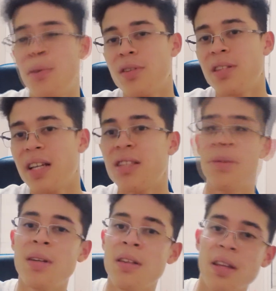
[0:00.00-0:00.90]
person next to
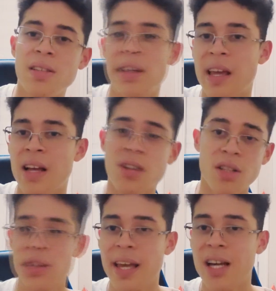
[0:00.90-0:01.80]
me, things like that, talk
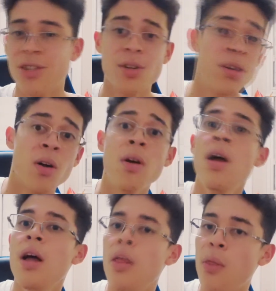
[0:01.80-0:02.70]
to the cashier,
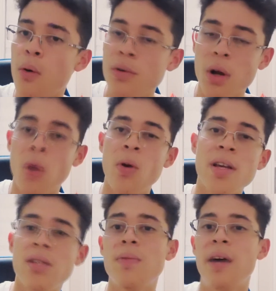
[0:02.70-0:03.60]
those are
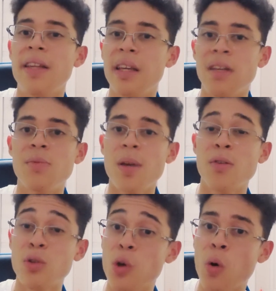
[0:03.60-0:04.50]
ways to find native
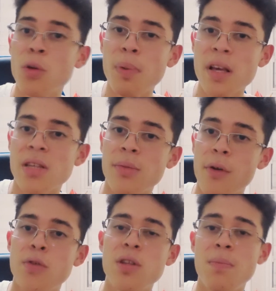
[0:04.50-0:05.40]
speakers. Go to places
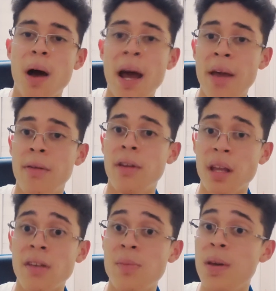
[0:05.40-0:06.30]
frequented by the
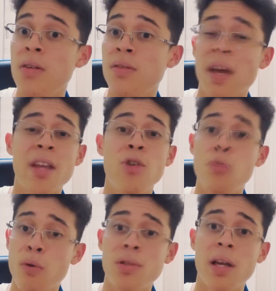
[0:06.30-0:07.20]
native speakers, and you'll
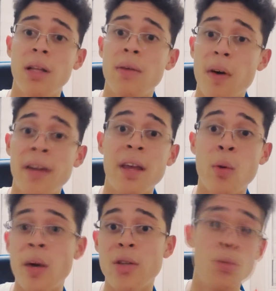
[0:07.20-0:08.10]
most likely find a
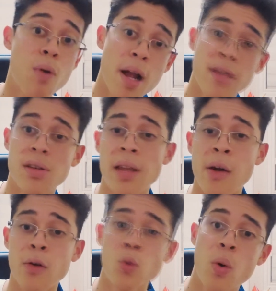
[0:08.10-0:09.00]
way to practice a
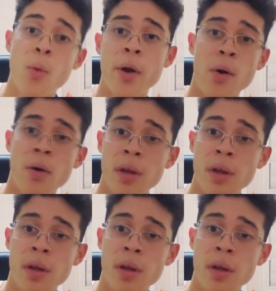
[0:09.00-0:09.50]
language one way or